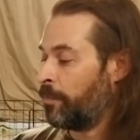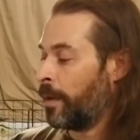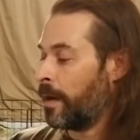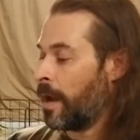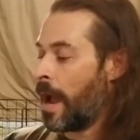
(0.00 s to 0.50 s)

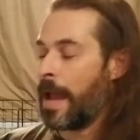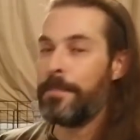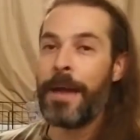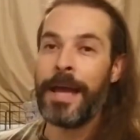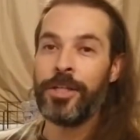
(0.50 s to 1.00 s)
but I
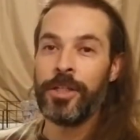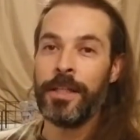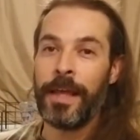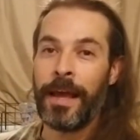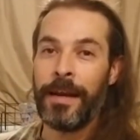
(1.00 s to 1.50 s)
imagine
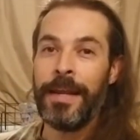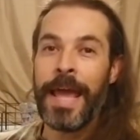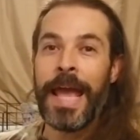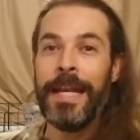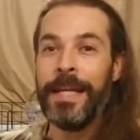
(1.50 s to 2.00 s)
that
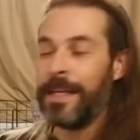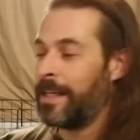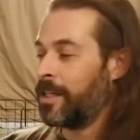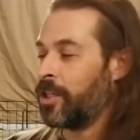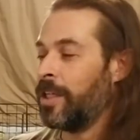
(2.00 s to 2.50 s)
any
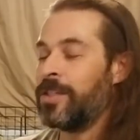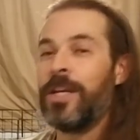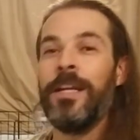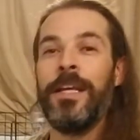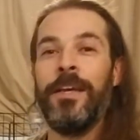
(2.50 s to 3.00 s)
edition is
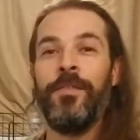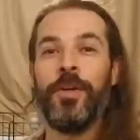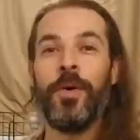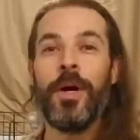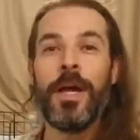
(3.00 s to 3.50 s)
going to give
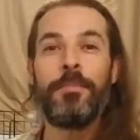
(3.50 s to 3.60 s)
you